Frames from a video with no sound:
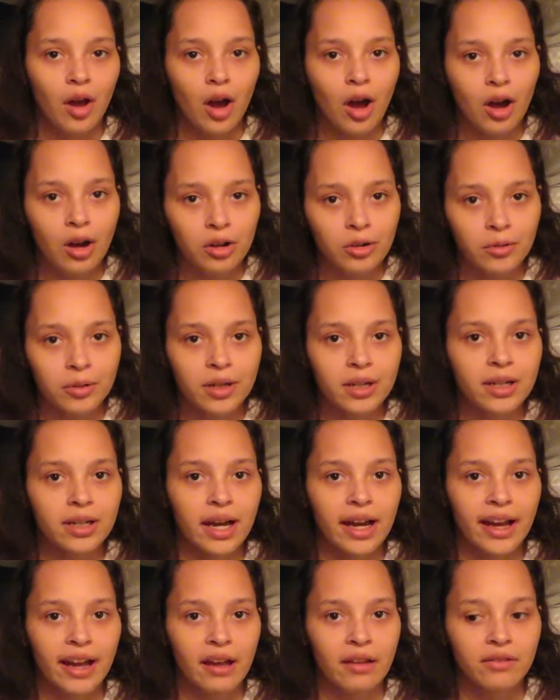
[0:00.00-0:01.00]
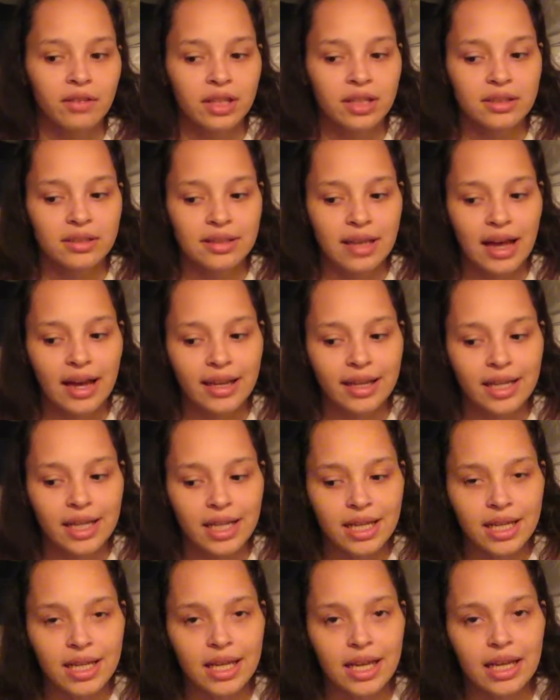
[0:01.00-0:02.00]
awkward. I have
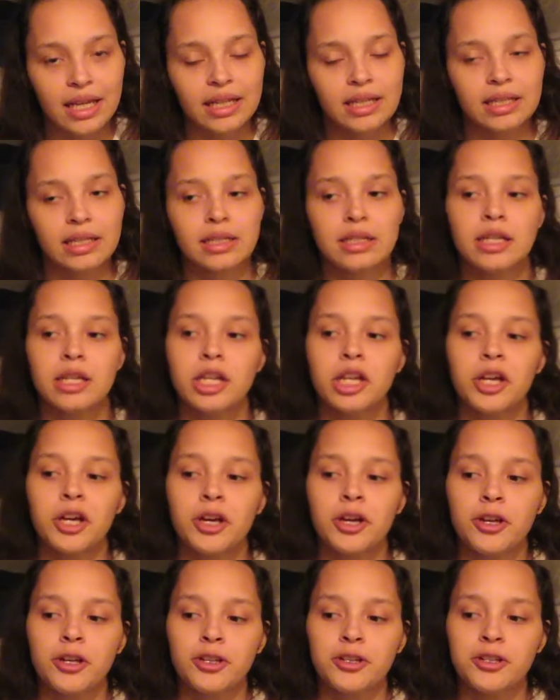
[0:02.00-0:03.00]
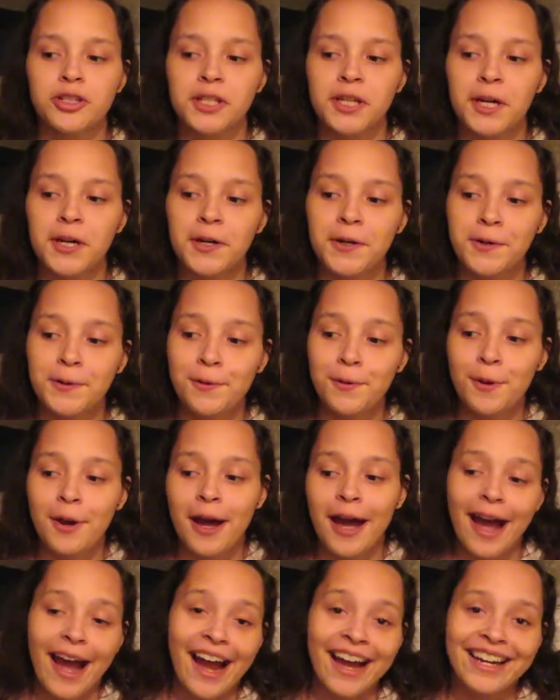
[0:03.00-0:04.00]
anxiety. And so
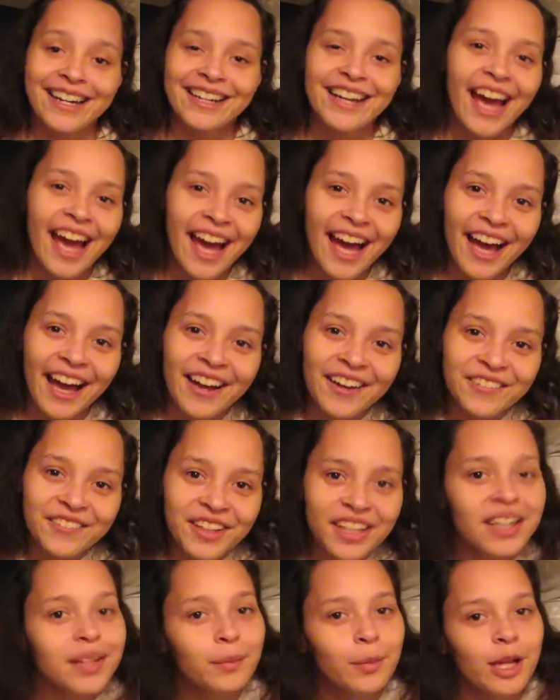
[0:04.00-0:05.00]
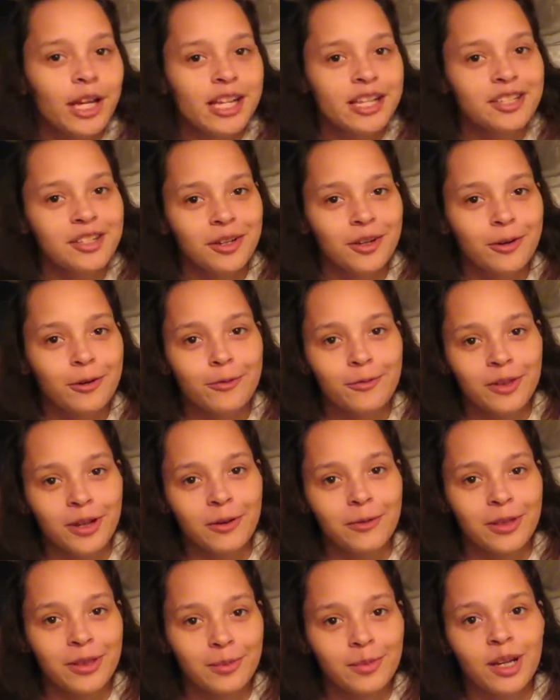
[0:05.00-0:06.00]
I didn't have anybody to go up
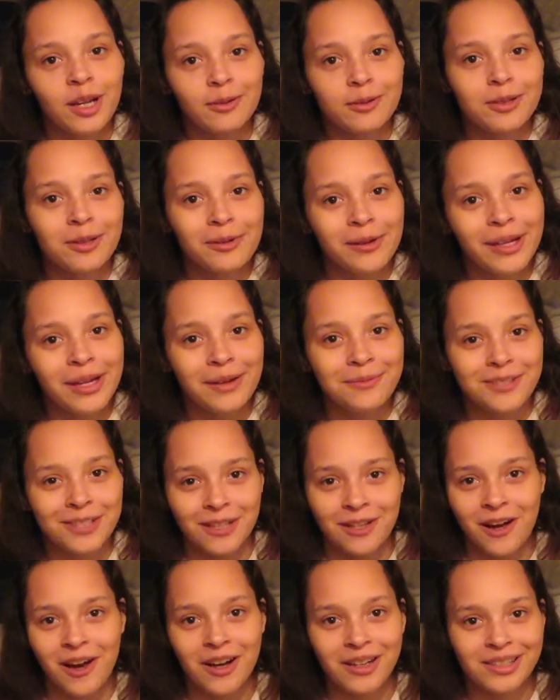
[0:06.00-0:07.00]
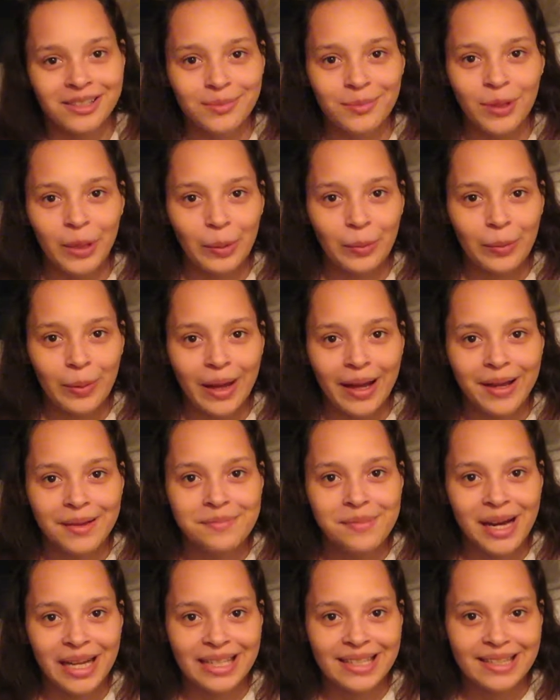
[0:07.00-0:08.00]
there with me. I was going up to the hospital by
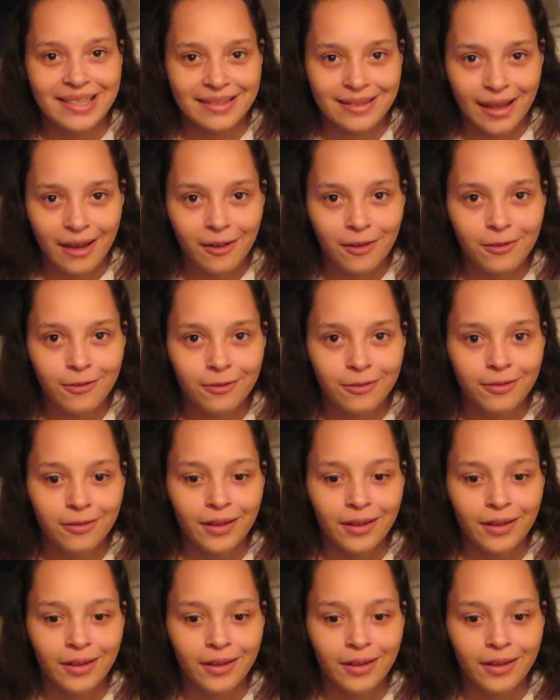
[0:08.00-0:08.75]
myself,